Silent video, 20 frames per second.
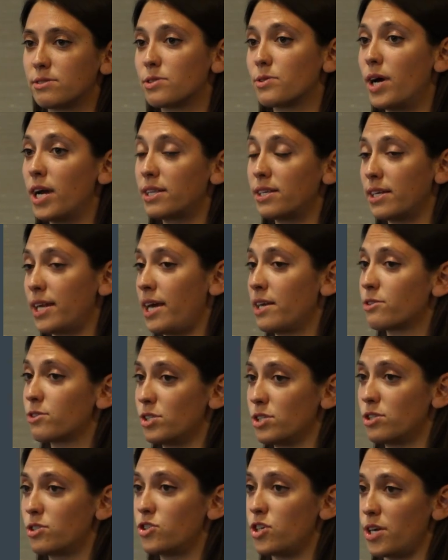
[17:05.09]
to write an
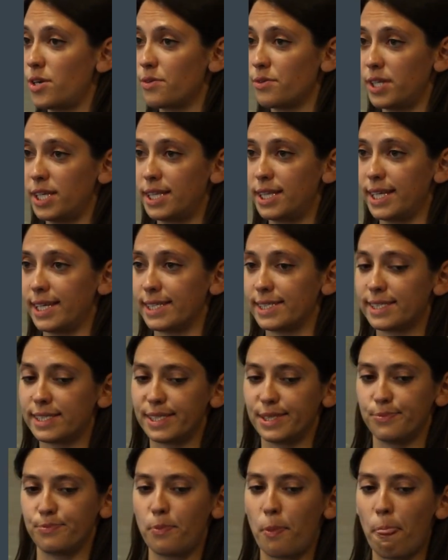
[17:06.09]
Android JUnit test.
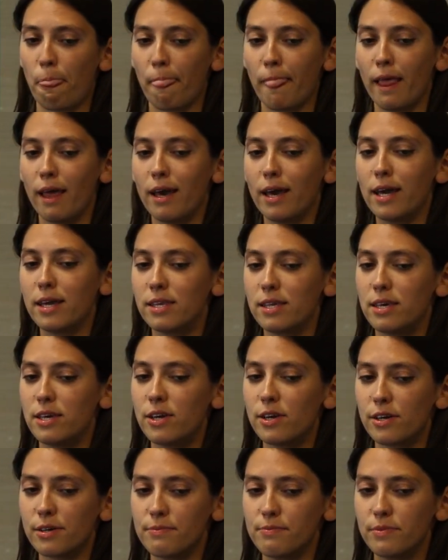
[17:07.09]
And
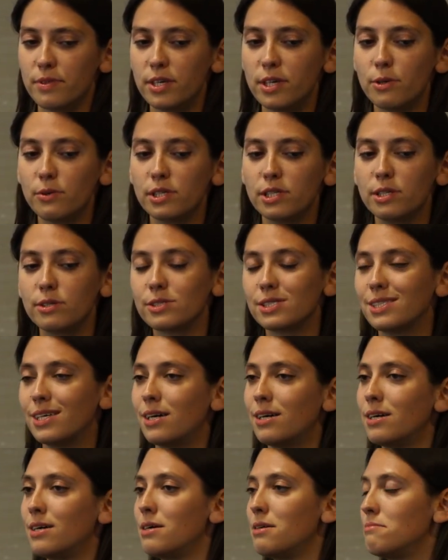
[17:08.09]
here you would use
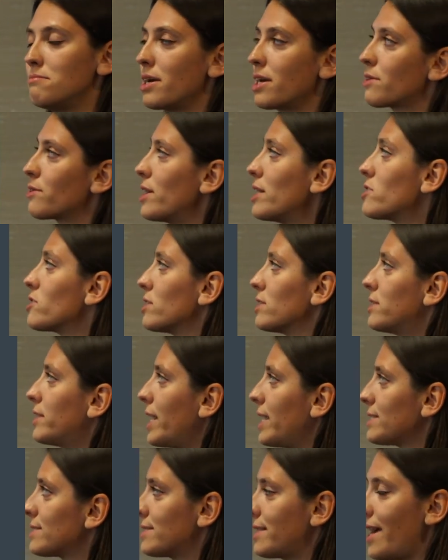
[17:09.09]
the migration
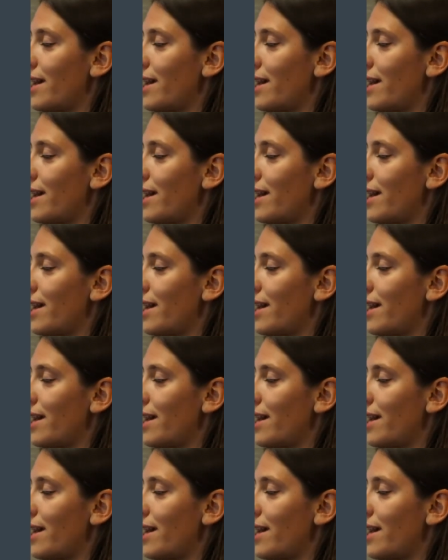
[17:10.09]
test